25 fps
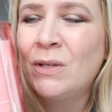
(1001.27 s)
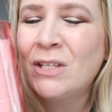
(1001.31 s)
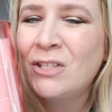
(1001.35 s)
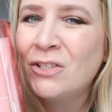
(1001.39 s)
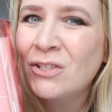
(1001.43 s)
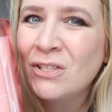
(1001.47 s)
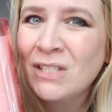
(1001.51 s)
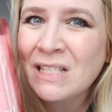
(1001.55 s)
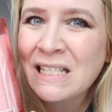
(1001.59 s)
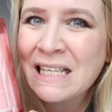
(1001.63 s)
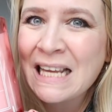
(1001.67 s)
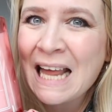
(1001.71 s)
it
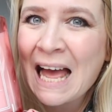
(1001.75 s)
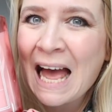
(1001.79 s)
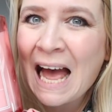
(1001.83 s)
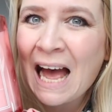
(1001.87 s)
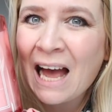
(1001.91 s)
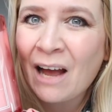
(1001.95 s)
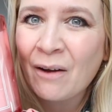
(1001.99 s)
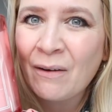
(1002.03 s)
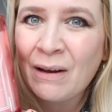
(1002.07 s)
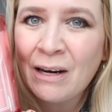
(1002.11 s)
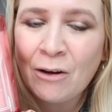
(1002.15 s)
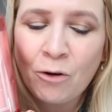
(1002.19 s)
does let
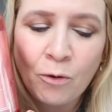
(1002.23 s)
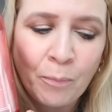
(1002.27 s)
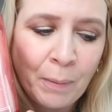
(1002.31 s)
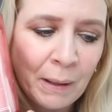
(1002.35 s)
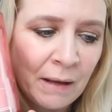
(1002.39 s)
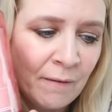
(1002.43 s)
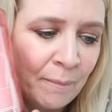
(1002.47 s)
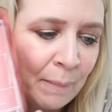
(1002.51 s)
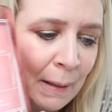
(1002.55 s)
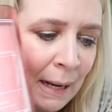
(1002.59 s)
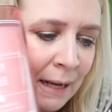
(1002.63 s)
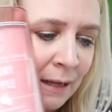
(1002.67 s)
out a little
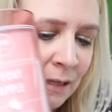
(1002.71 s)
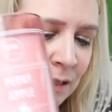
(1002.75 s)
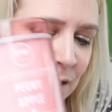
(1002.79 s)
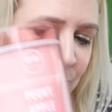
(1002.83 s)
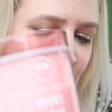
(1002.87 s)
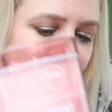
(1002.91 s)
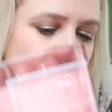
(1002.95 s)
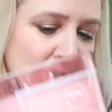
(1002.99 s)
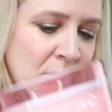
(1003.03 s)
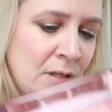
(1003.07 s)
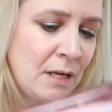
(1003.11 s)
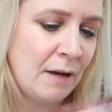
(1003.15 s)
bit of black
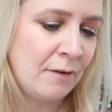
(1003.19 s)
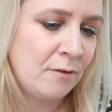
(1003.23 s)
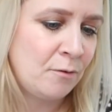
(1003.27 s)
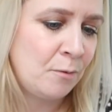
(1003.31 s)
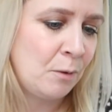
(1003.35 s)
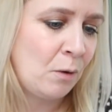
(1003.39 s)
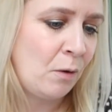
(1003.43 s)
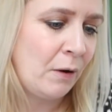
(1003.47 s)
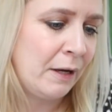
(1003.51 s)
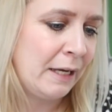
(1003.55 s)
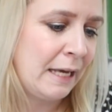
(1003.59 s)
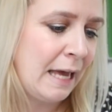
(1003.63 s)
smoke, so you have to
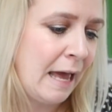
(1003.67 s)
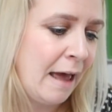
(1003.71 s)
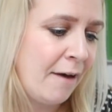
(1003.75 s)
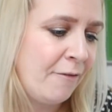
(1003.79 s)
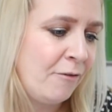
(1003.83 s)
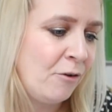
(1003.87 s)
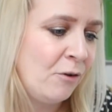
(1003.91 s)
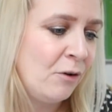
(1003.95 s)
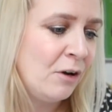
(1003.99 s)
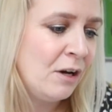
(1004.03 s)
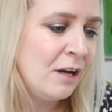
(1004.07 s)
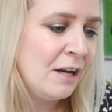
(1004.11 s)
be quite
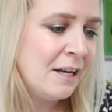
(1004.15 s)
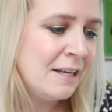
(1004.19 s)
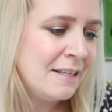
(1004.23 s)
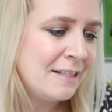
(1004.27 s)
careful.